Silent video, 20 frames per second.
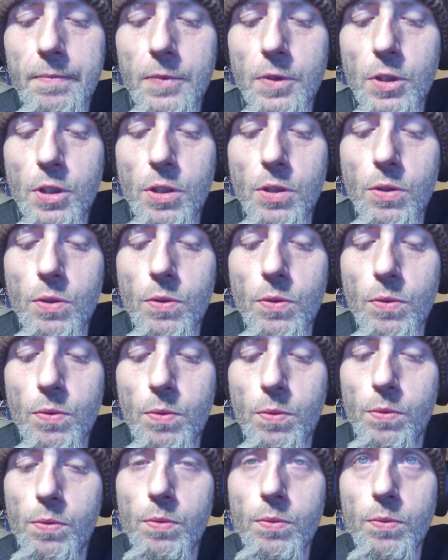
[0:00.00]
you
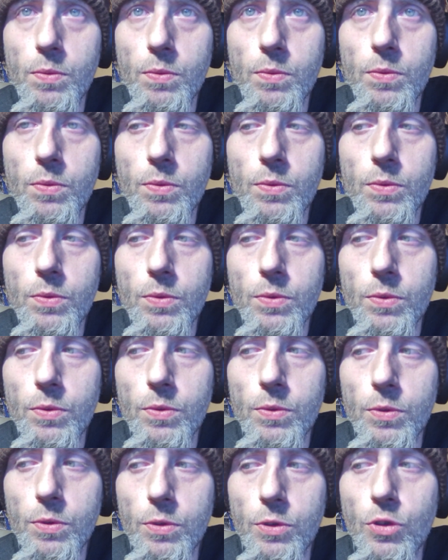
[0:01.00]

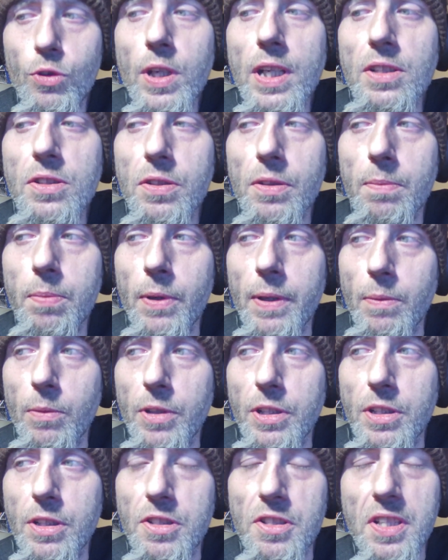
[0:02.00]
you get to a point where
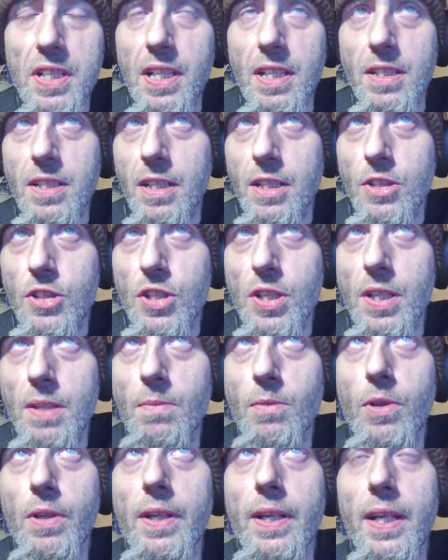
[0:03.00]
you just can't take shit
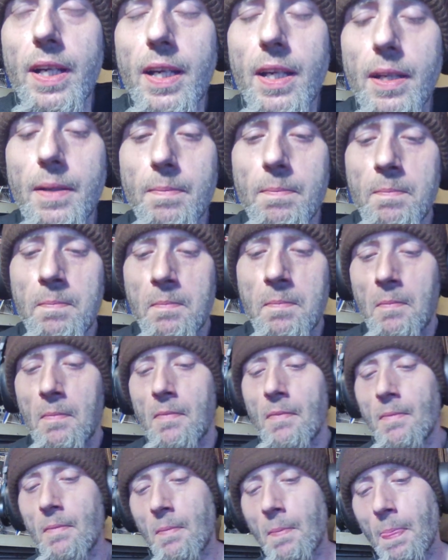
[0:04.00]
anymore. And
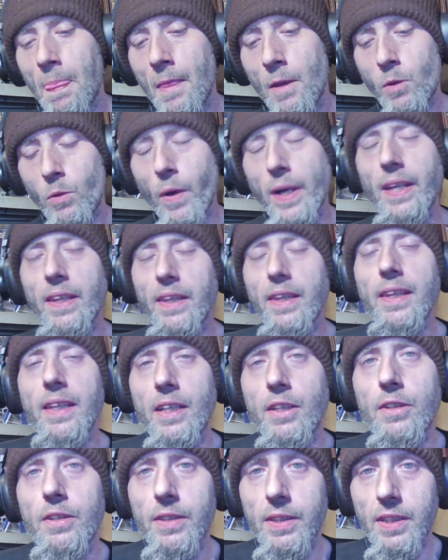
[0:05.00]
quite
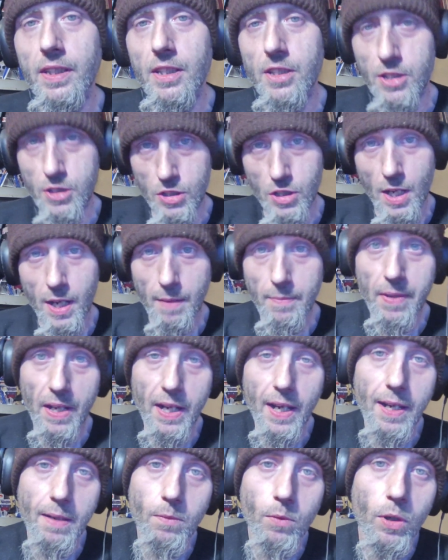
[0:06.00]
literally, the job that
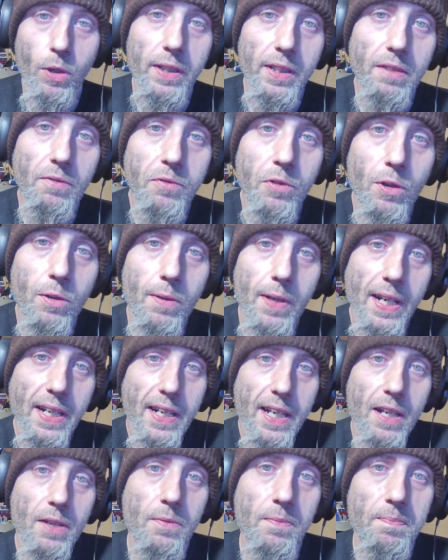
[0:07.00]
I am working for right
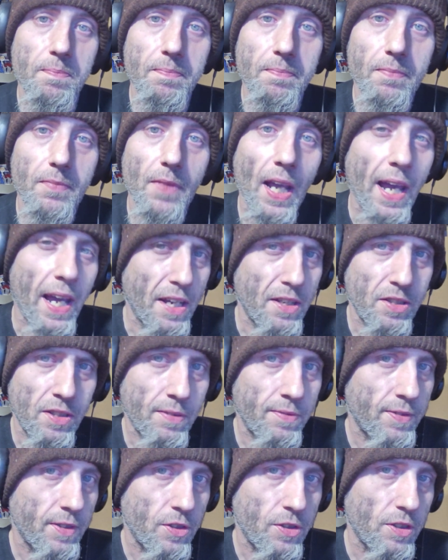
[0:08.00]
now has
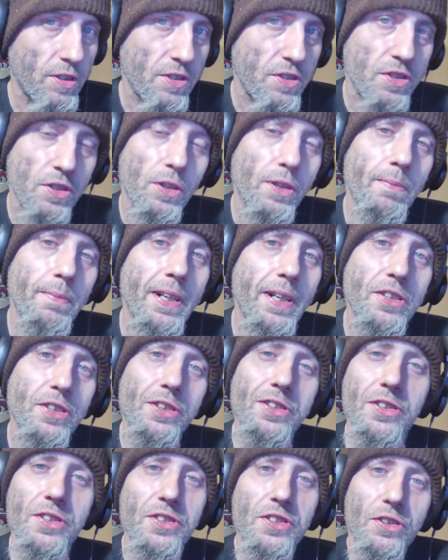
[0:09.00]
officially stolen my
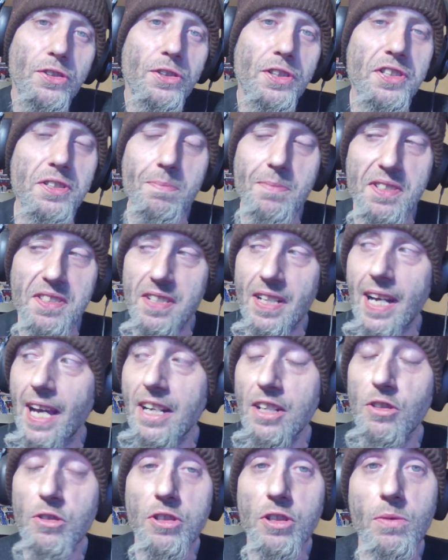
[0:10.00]
children's Christmas, and I
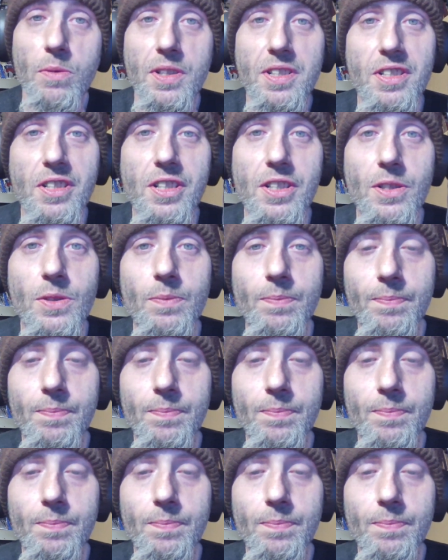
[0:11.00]
don't know what to do.